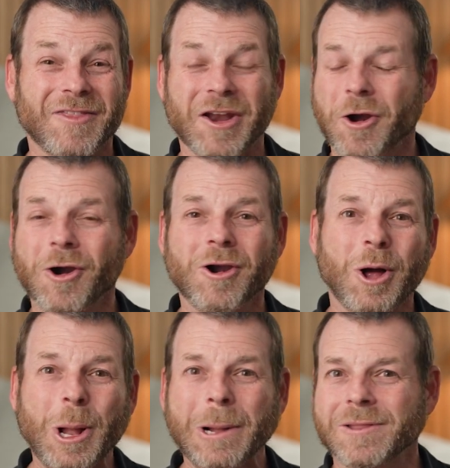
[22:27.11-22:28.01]
that aren't
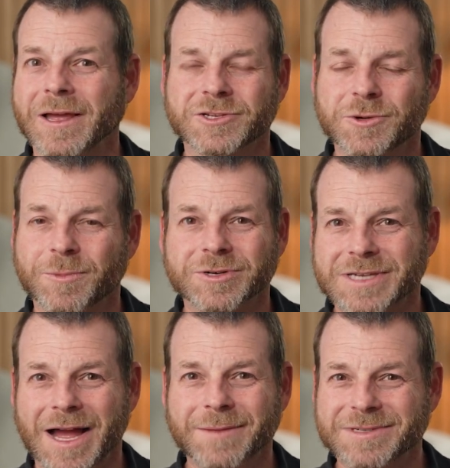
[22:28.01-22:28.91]
all like super
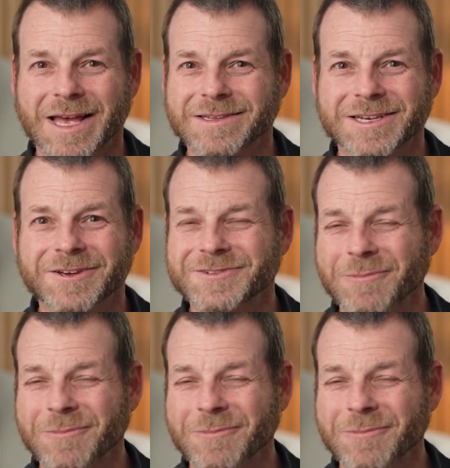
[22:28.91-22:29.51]
time sensitive.